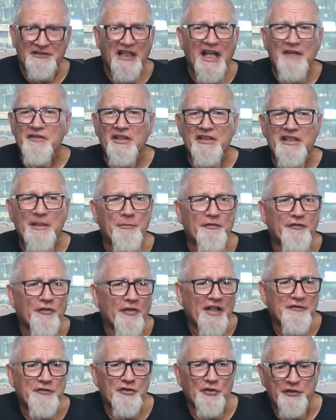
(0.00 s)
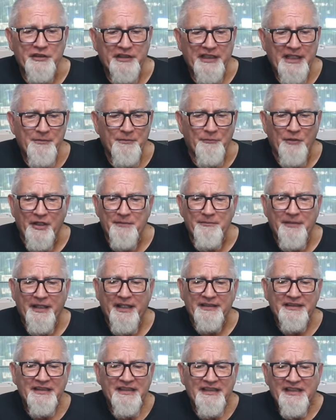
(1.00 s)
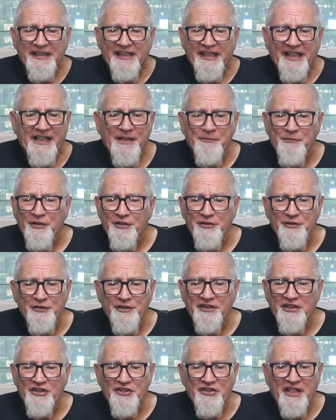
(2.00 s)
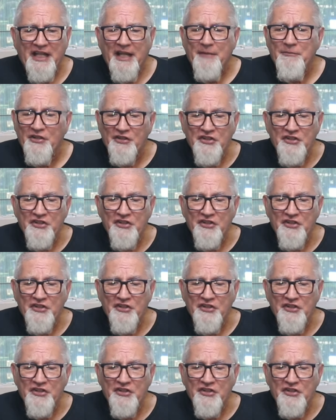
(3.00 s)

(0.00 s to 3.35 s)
I've done that before. I've sold a game and bought it back, and I'm going to do it this time.